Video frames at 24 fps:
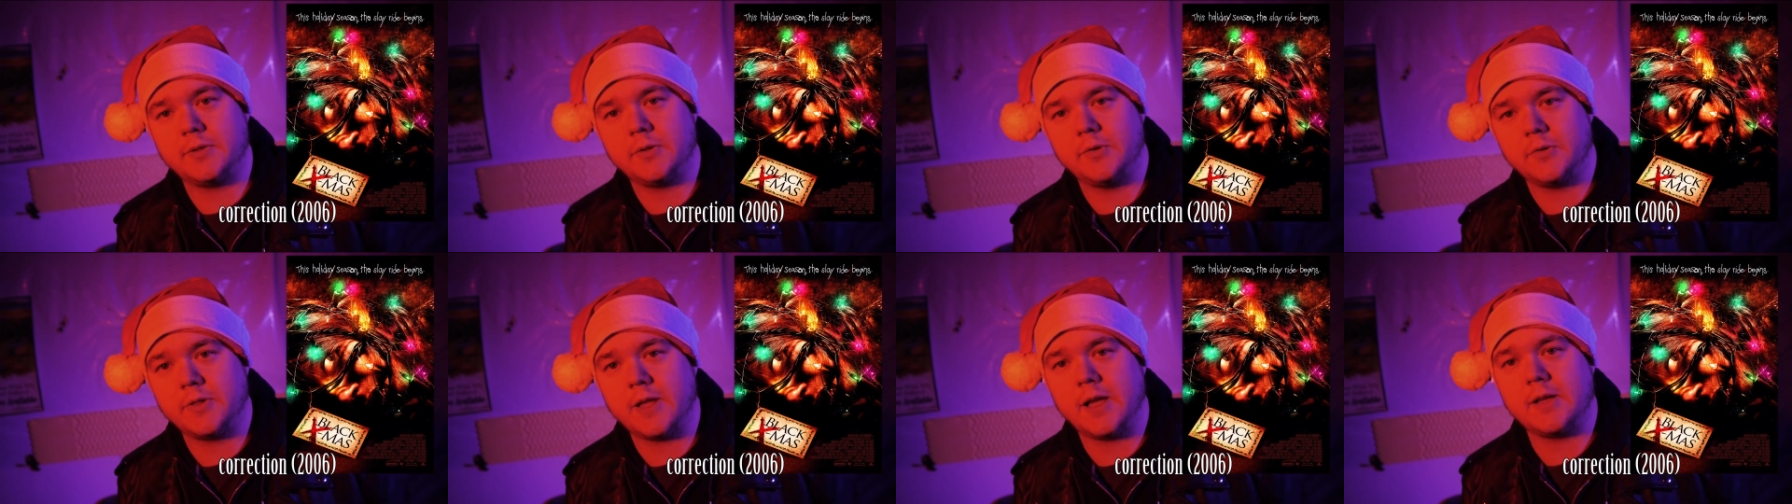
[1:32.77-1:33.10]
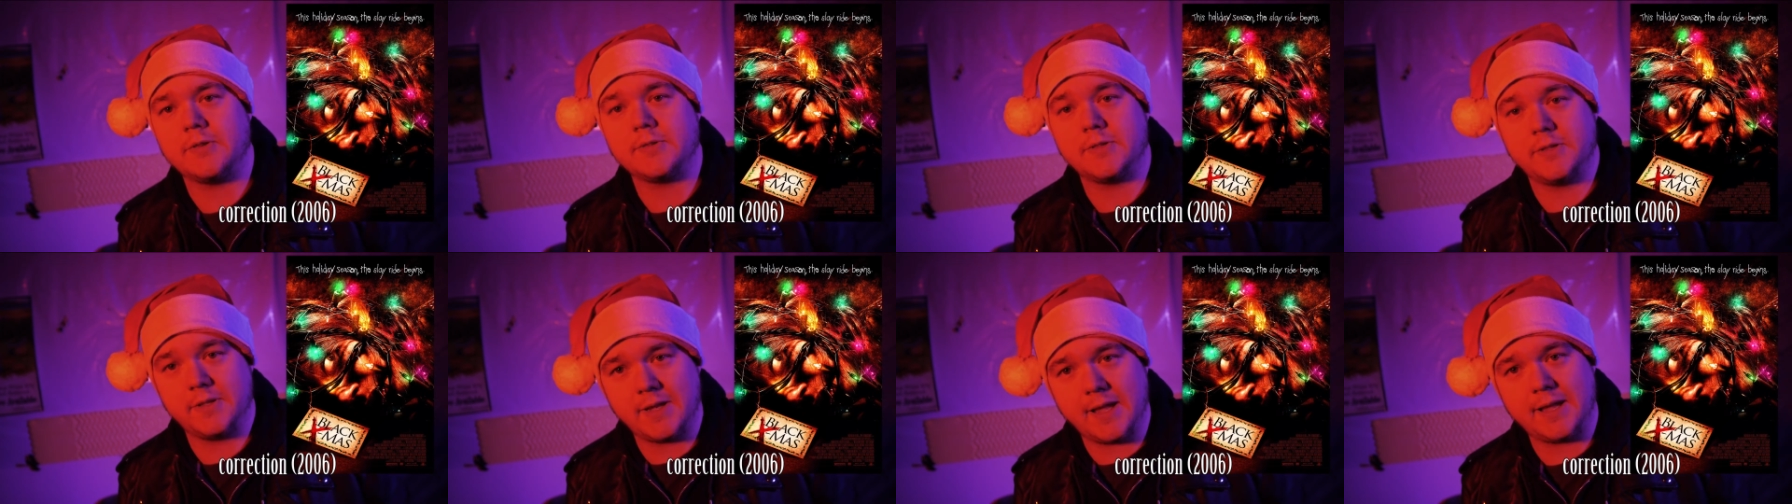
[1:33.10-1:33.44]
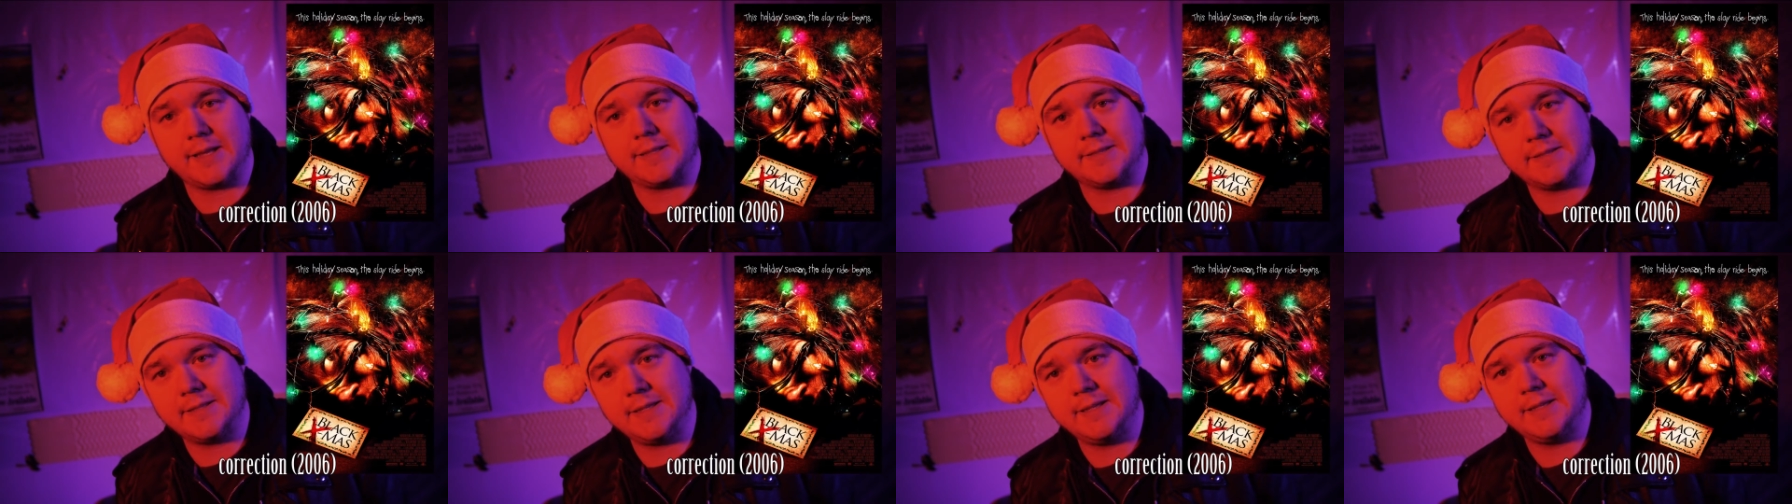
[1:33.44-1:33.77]

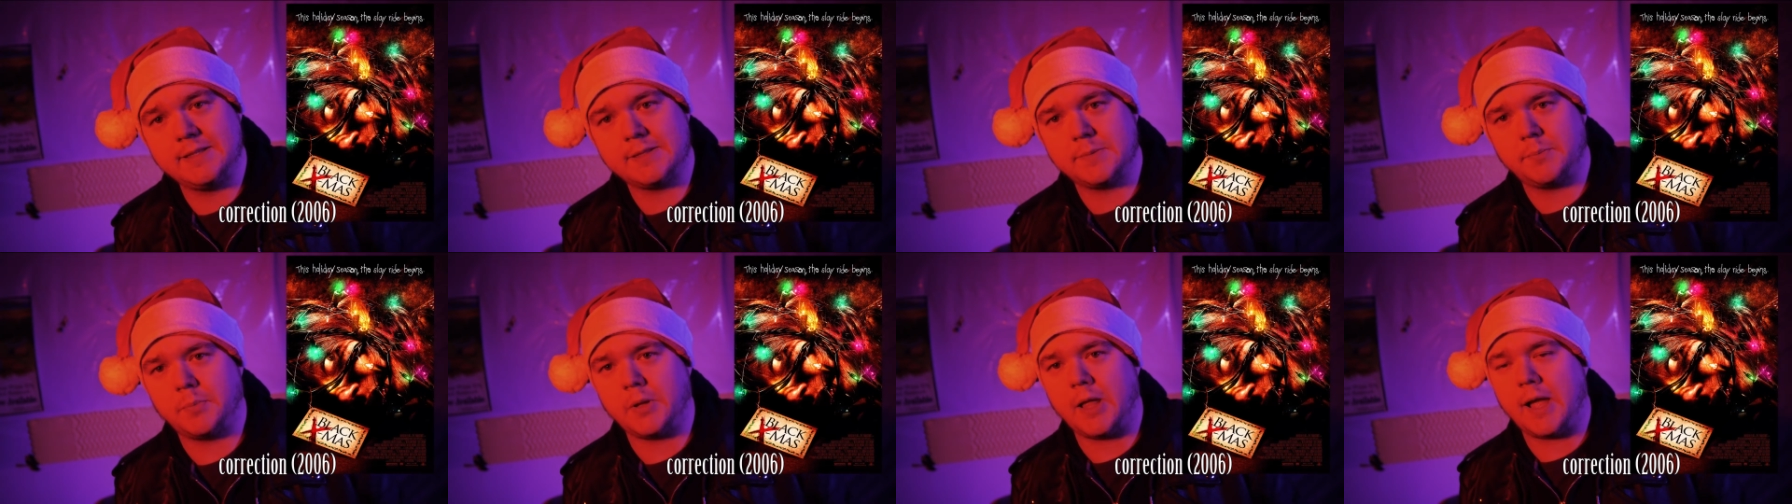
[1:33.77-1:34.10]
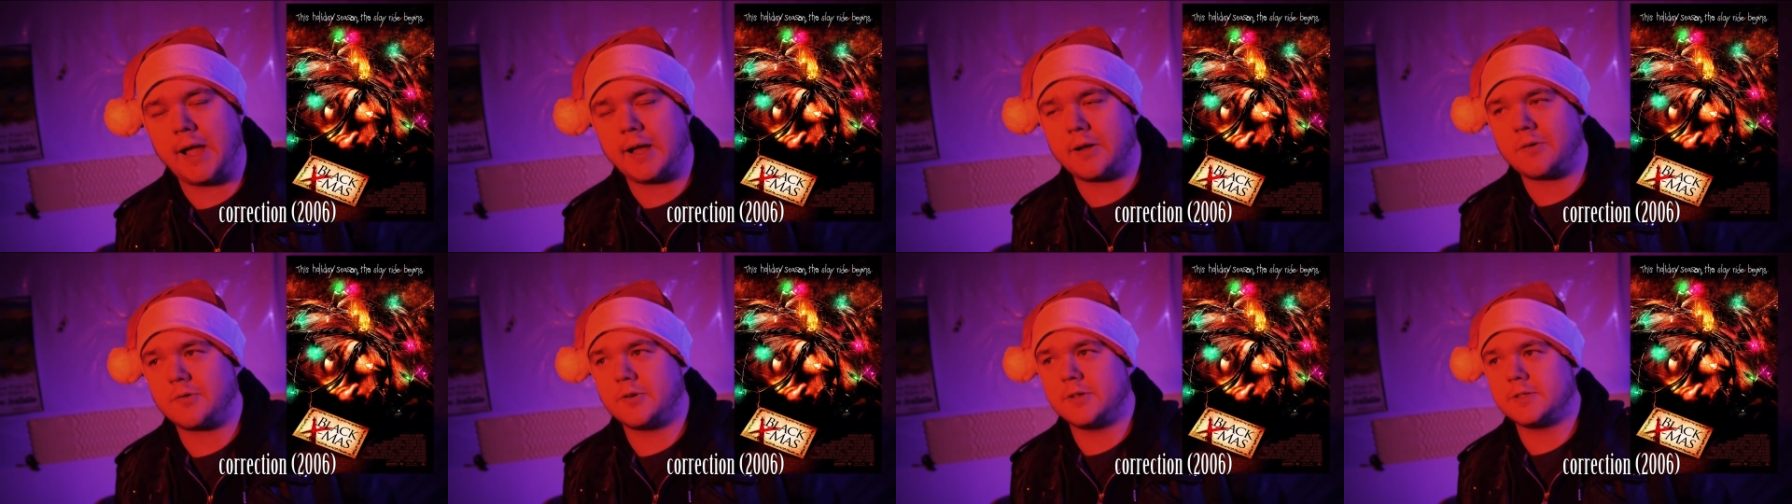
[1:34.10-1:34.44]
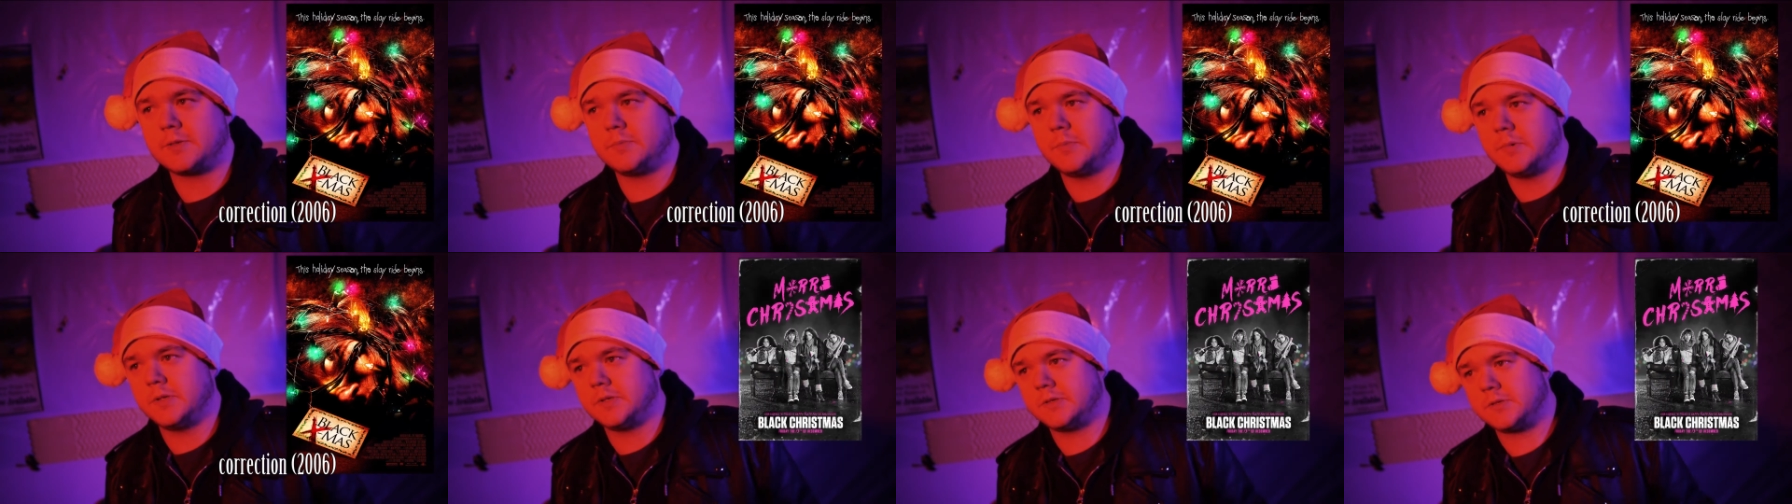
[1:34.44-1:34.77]
2019's Black
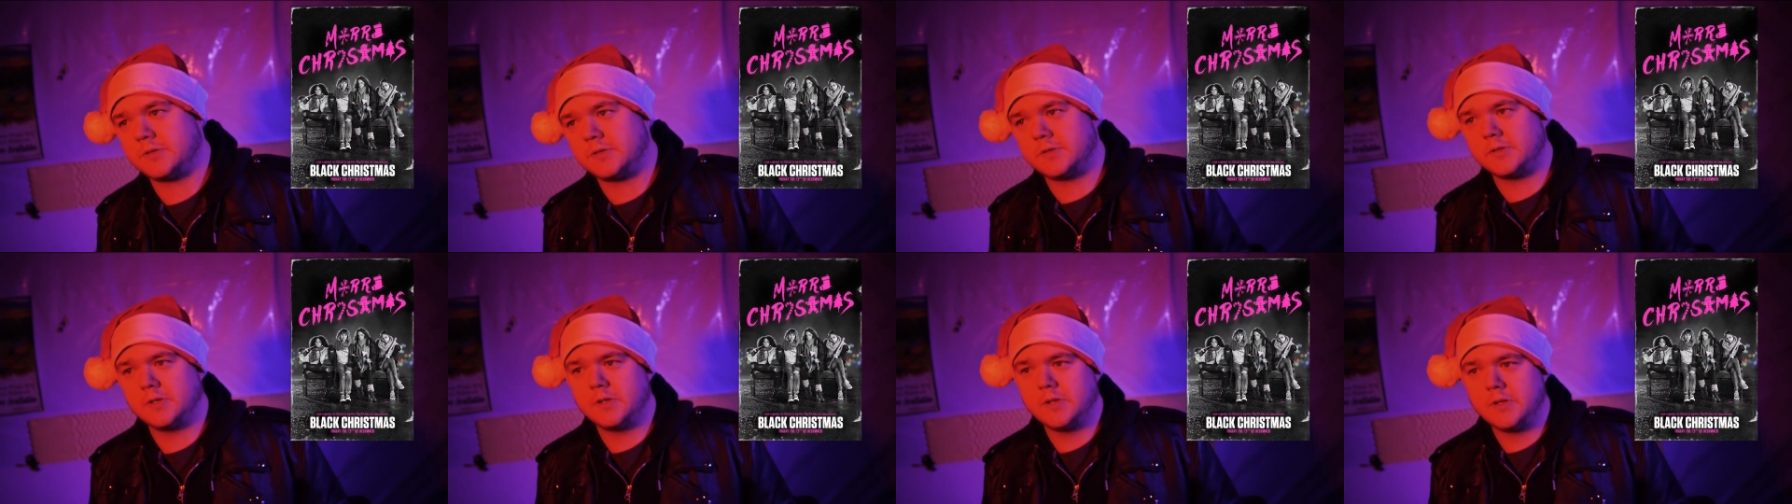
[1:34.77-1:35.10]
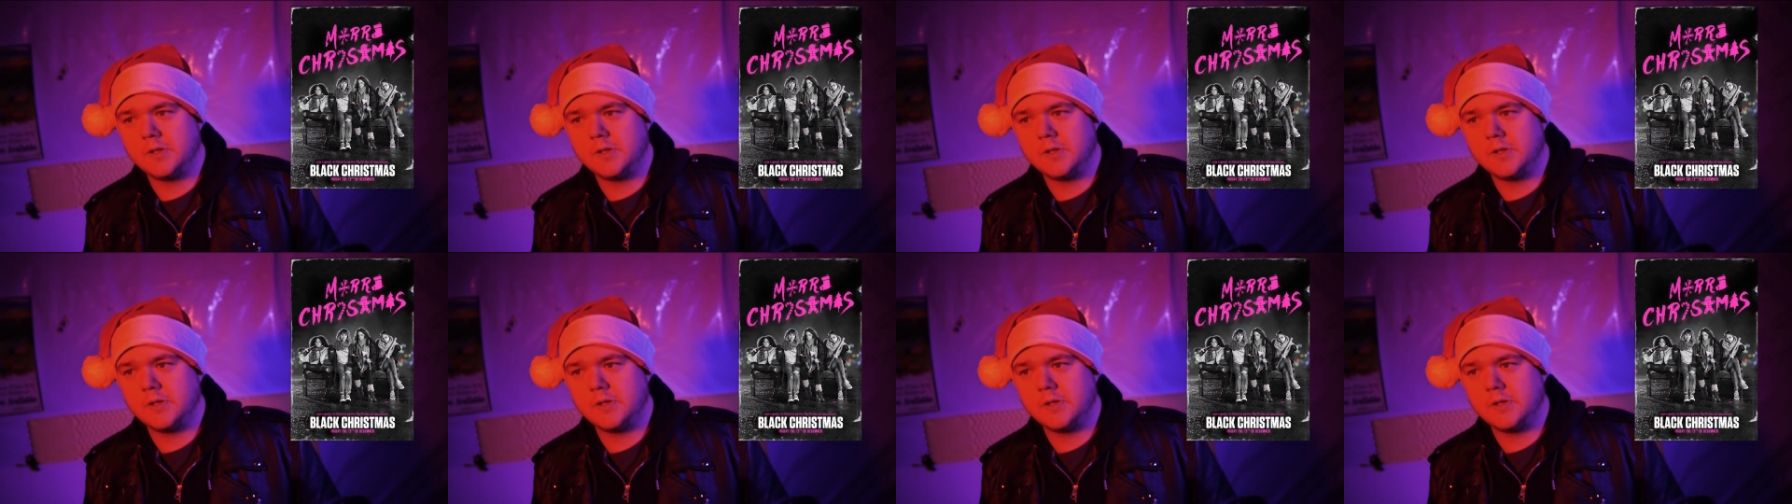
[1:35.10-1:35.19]
Christmas,